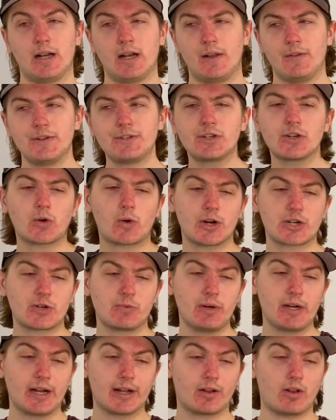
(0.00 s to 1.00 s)
This is a question
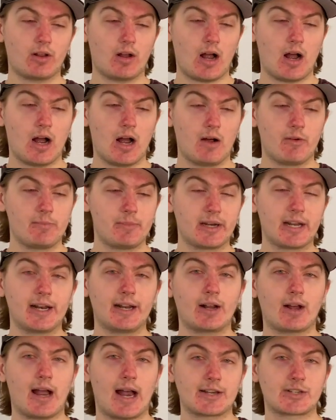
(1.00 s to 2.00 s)
we've been
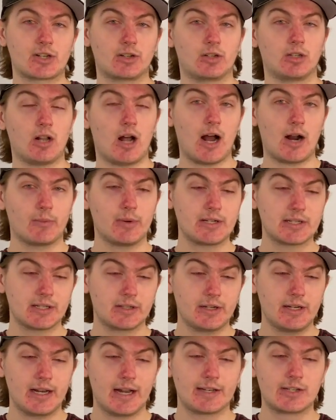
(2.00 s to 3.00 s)
getting asked a lot
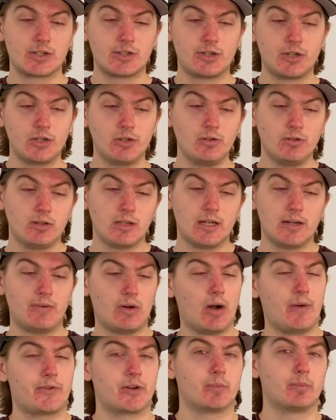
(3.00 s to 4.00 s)
recently, and it's, do you live
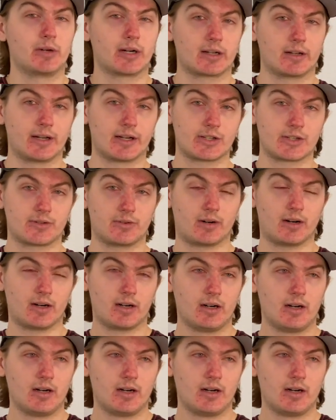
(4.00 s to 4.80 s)
off your BrickLink store?